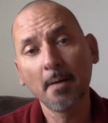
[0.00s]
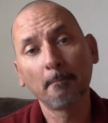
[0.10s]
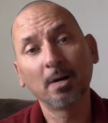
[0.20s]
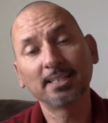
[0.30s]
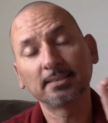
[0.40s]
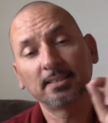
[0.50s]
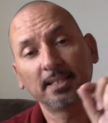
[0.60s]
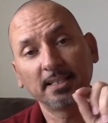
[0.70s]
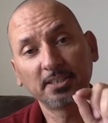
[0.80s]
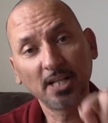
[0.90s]
But
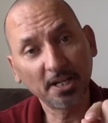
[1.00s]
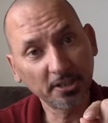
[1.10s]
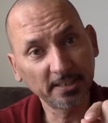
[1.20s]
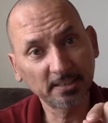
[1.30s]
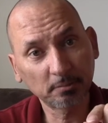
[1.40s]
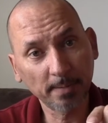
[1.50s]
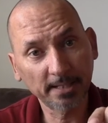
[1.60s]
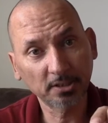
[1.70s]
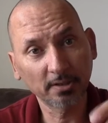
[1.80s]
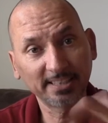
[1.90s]
a good
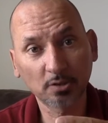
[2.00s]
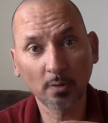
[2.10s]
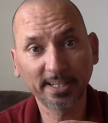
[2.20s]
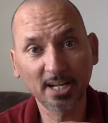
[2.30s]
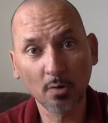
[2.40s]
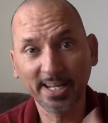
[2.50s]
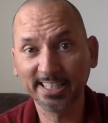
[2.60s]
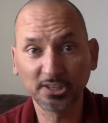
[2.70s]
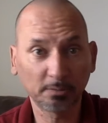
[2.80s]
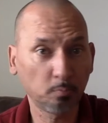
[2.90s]
inspector is going to go in
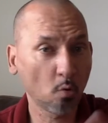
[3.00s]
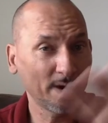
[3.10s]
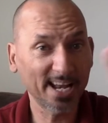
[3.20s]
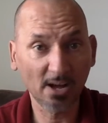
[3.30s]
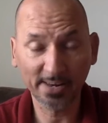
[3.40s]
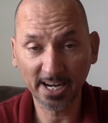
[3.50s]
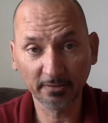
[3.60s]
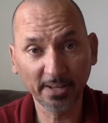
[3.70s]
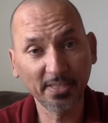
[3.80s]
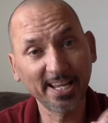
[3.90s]
and just point out
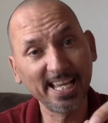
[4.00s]
everything,